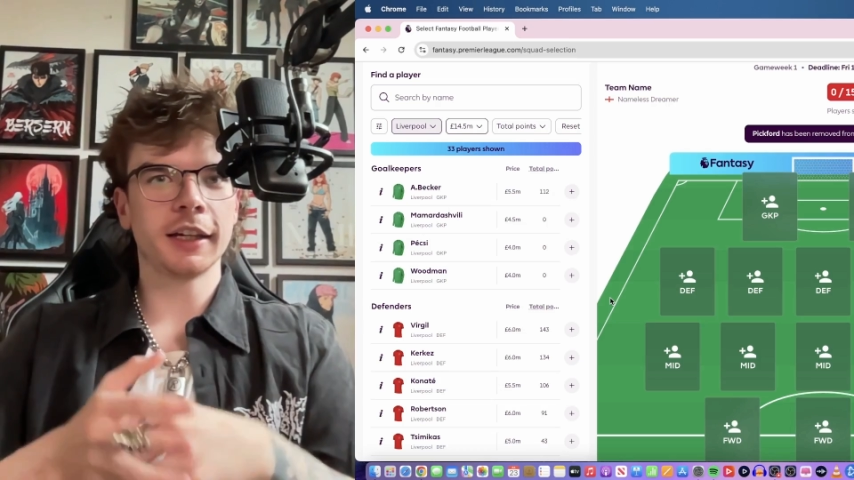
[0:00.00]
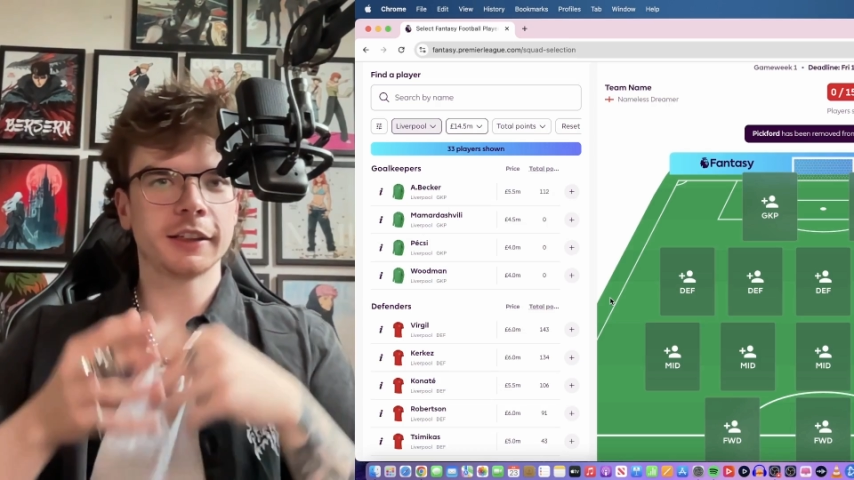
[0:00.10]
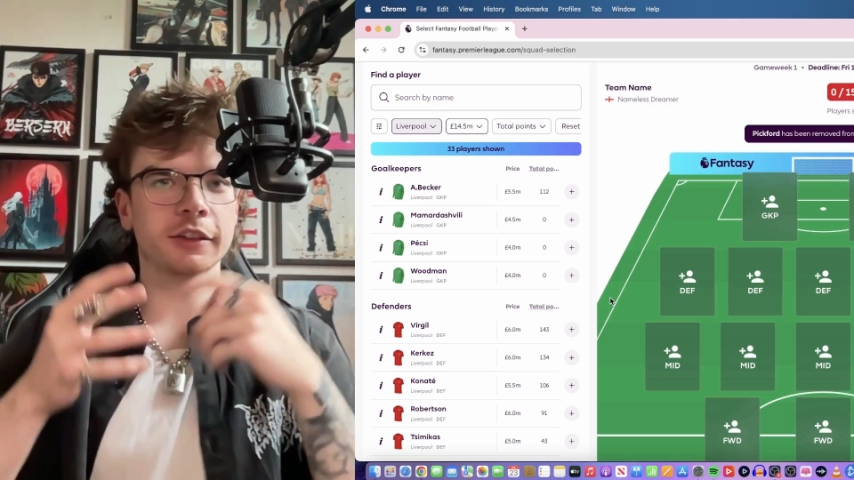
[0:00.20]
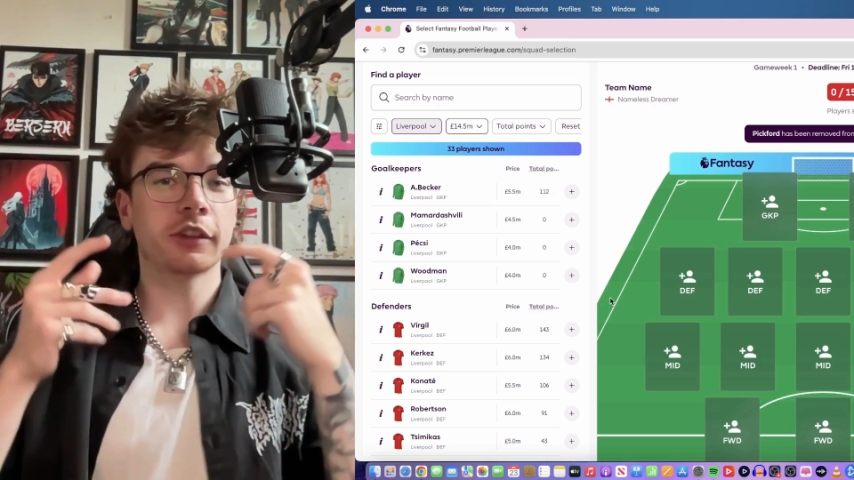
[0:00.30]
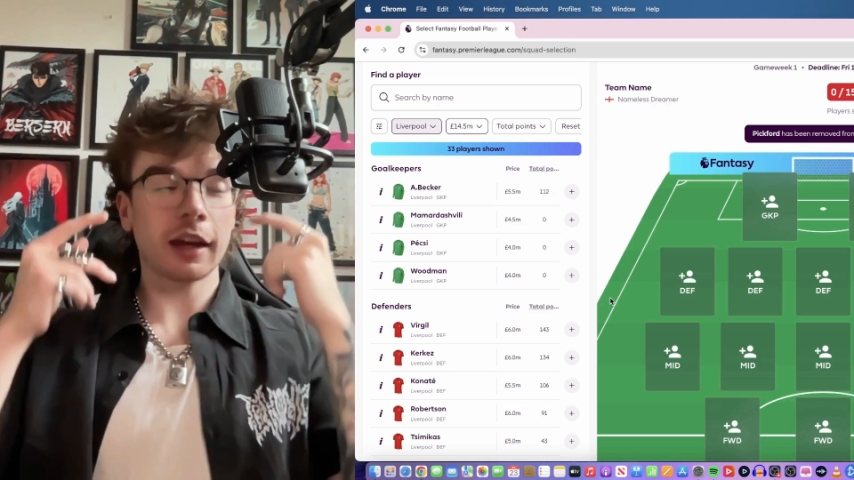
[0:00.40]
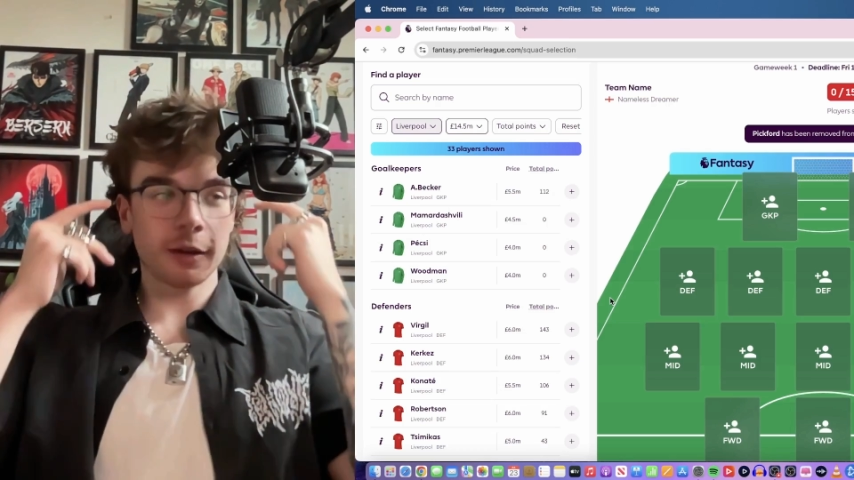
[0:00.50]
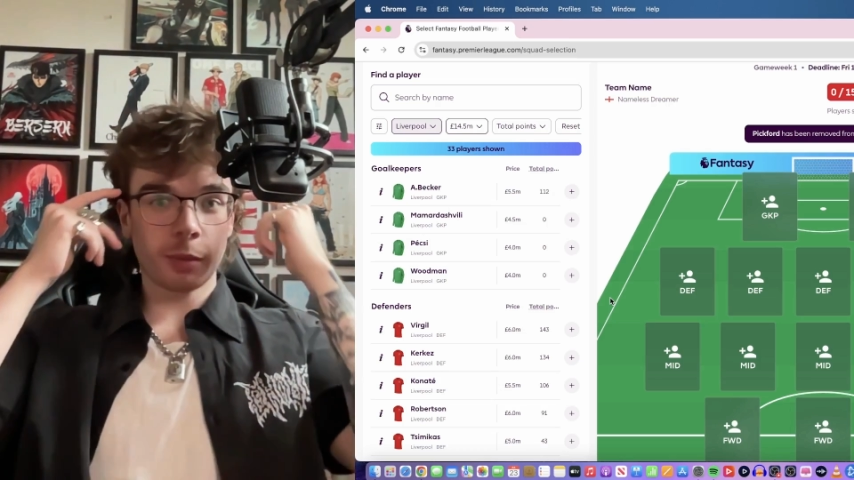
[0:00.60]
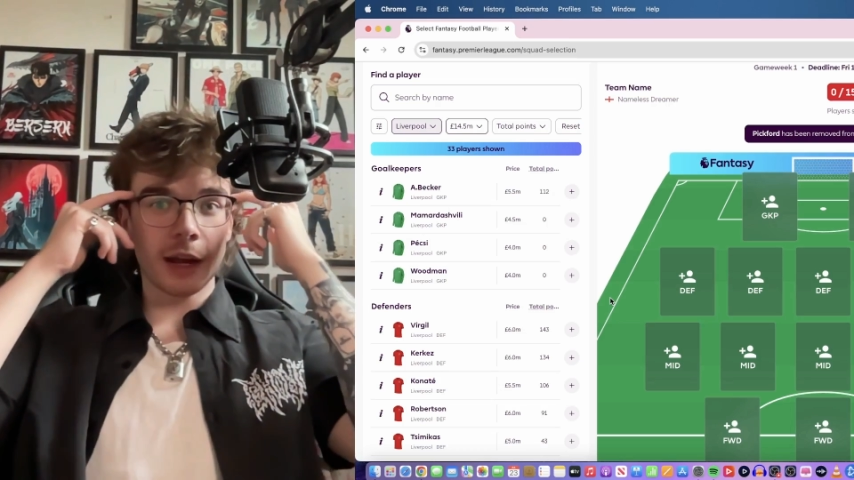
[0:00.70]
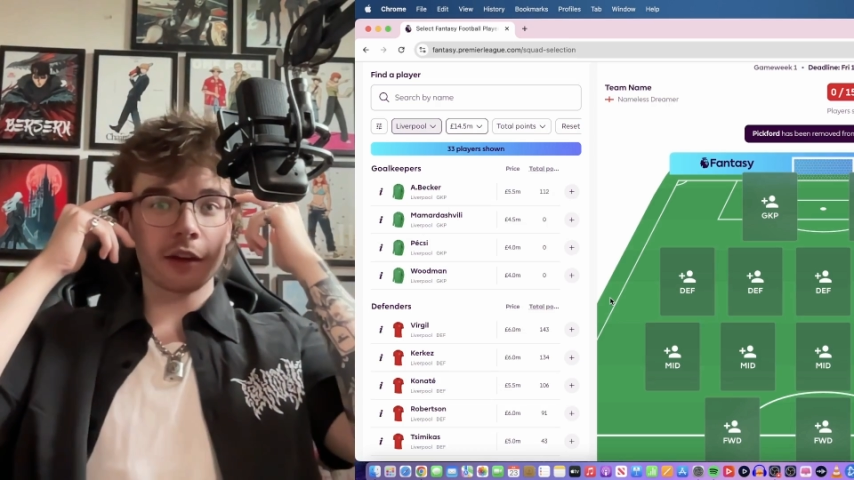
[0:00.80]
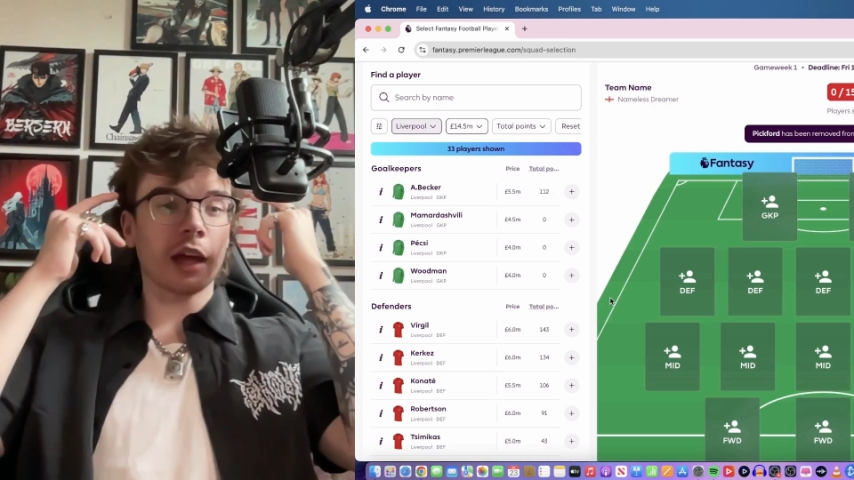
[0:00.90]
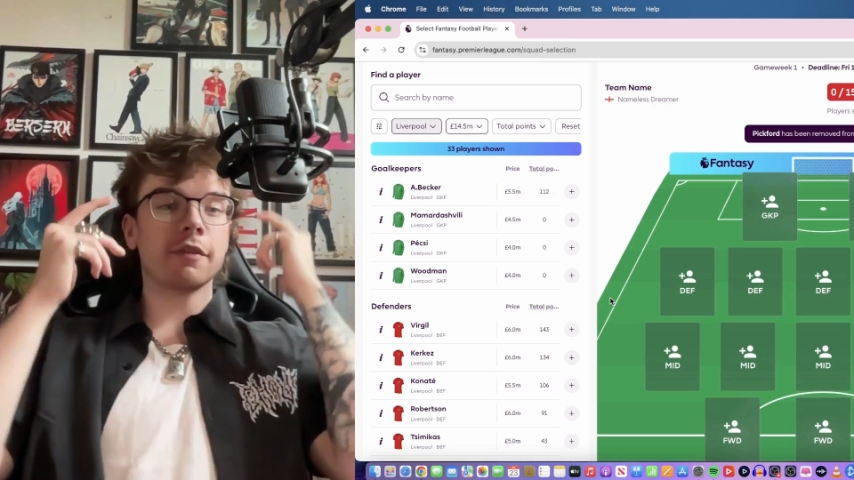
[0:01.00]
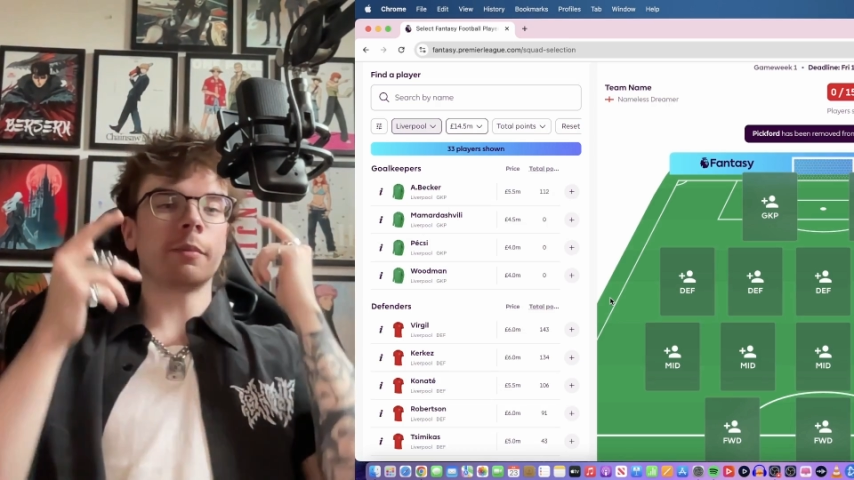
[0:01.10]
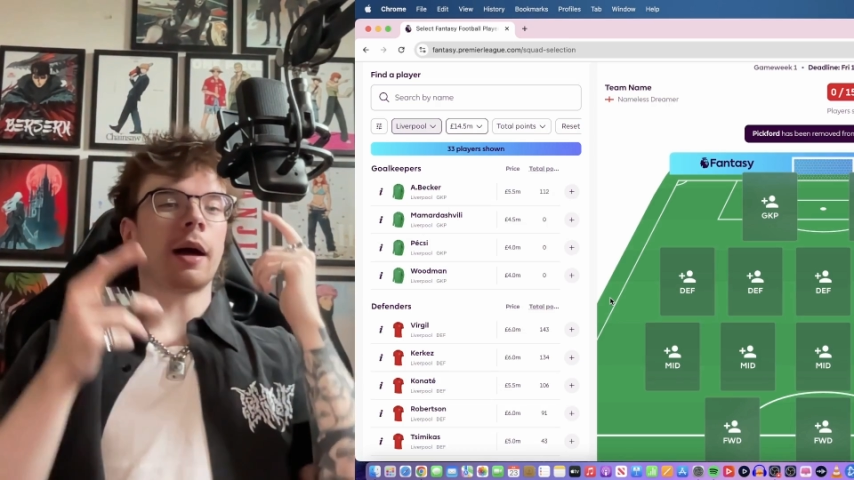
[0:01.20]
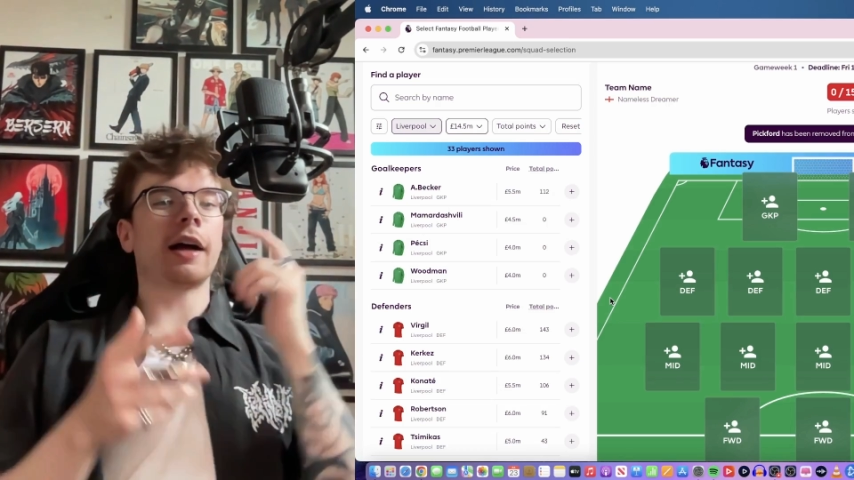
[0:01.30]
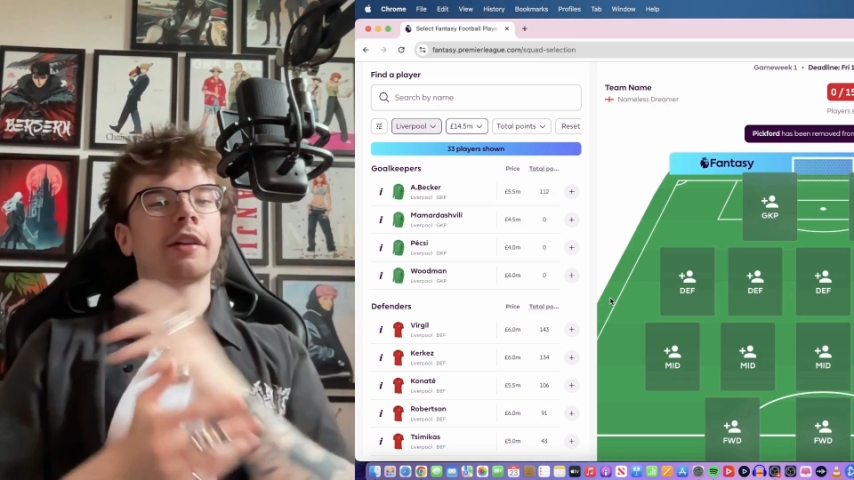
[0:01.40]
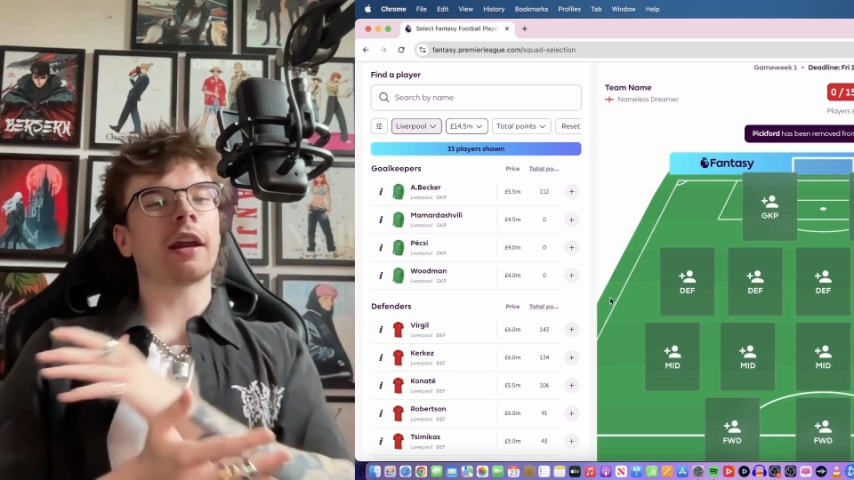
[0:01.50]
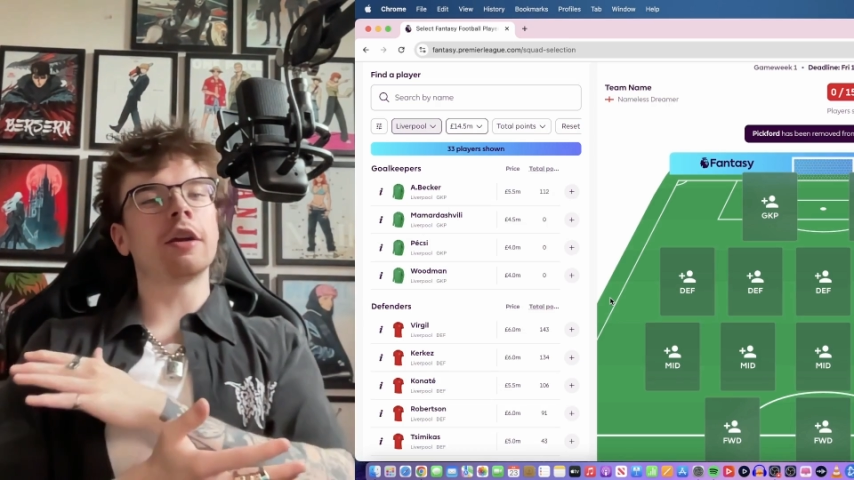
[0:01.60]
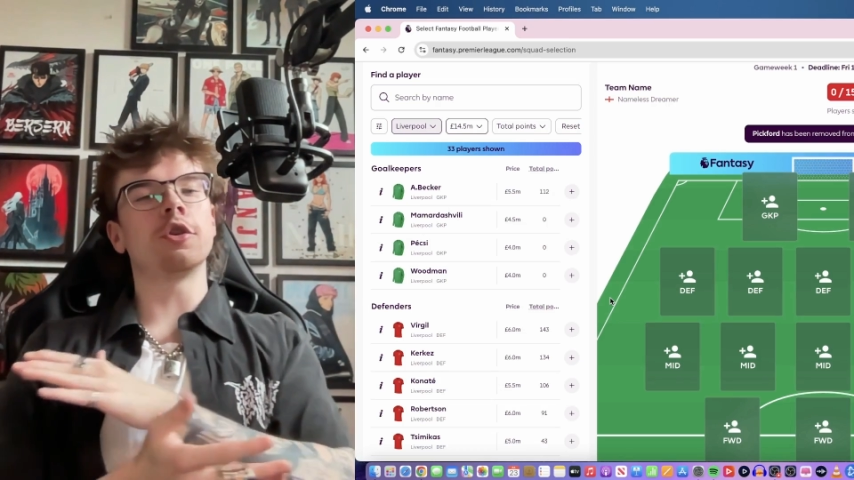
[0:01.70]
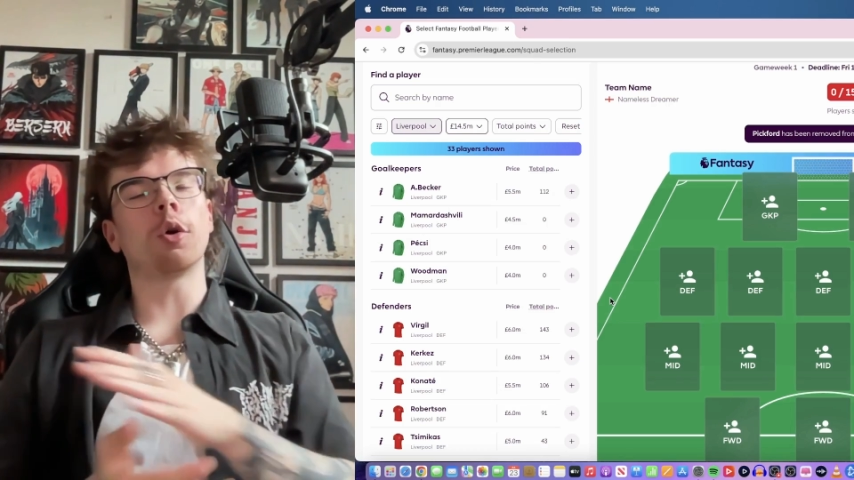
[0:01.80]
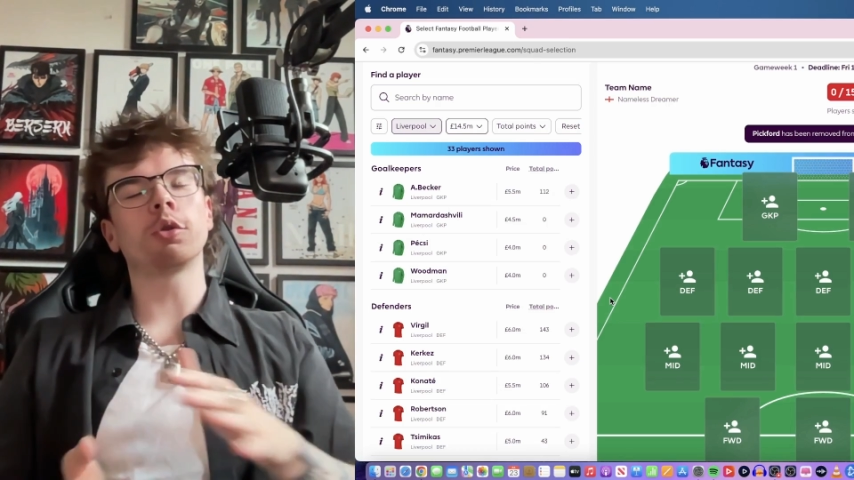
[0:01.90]
there's certain players I have in mind that I
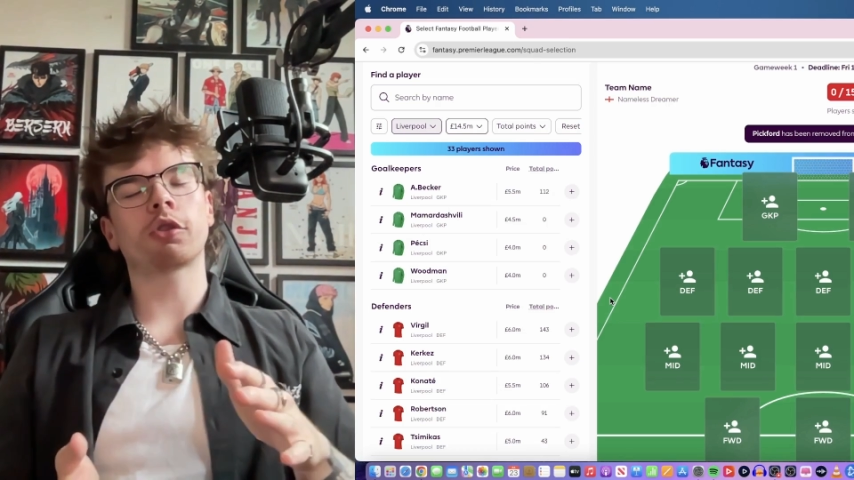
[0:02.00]
know